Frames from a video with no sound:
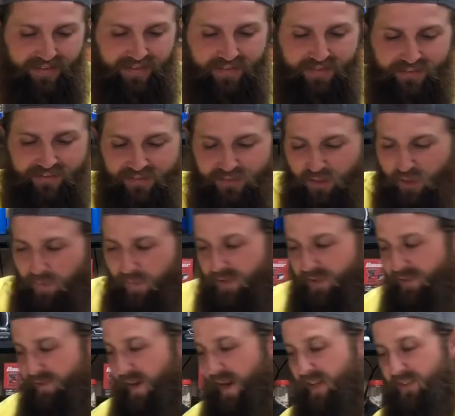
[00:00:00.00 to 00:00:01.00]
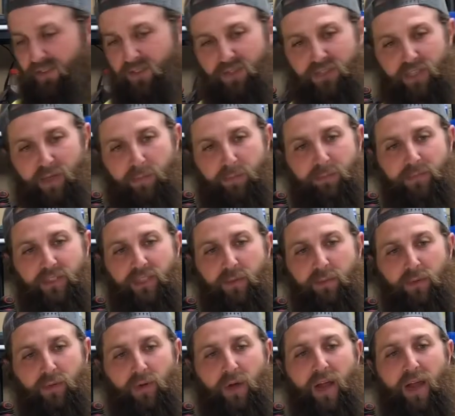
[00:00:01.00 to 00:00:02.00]
So much faster, so
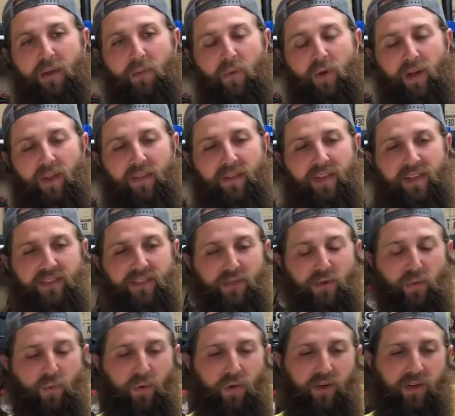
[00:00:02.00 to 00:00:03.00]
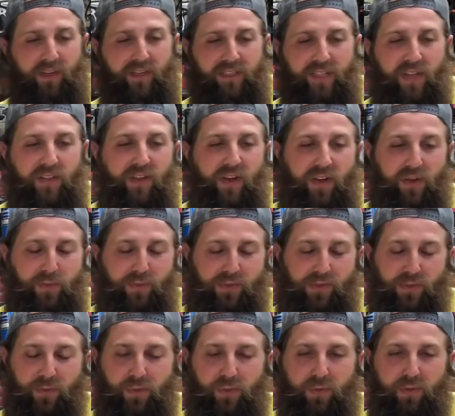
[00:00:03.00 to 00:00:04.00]
simpler. I wanted this to work because I thought it was
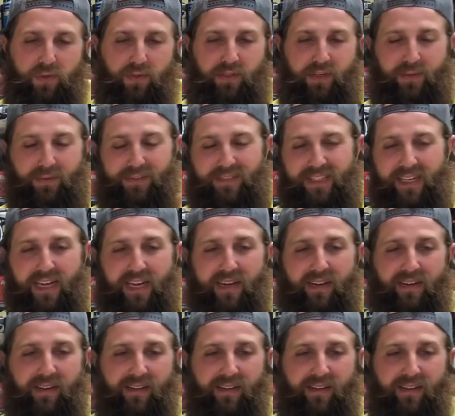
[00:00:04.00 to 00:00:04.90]
cool and it was neat.